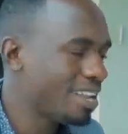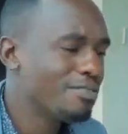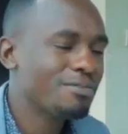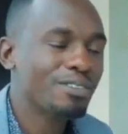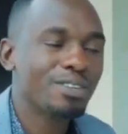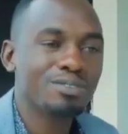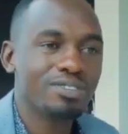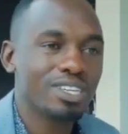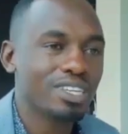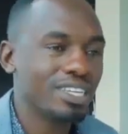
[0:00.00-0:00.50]

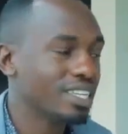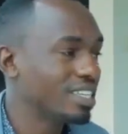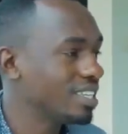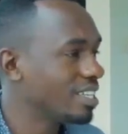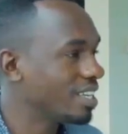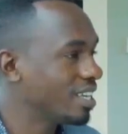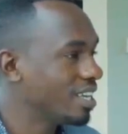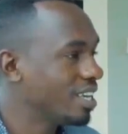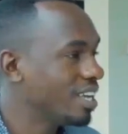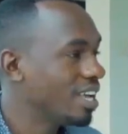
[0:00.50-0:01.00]
Alafu kitu
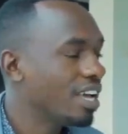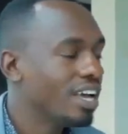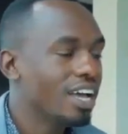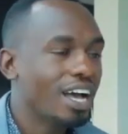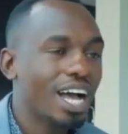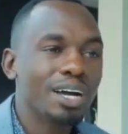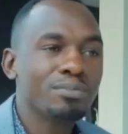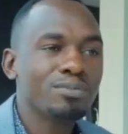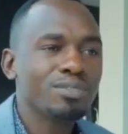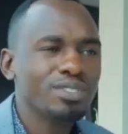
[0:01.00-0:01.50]
kingine,
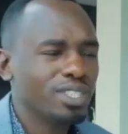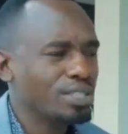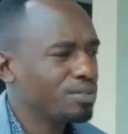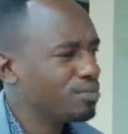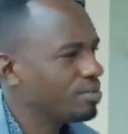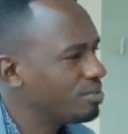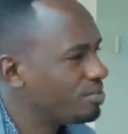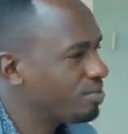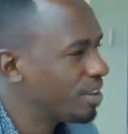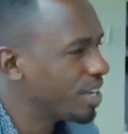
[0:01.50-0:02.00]
I'm not a
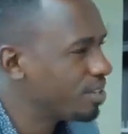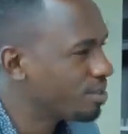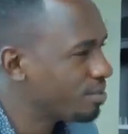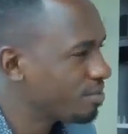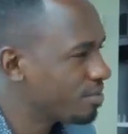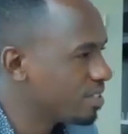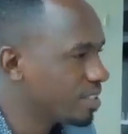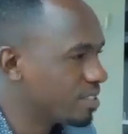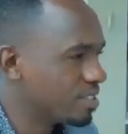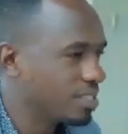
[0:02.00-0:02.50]
good fan
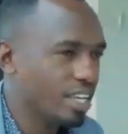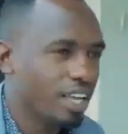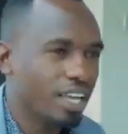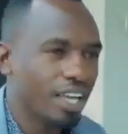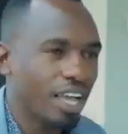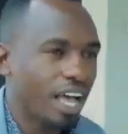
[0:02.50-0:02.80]
of these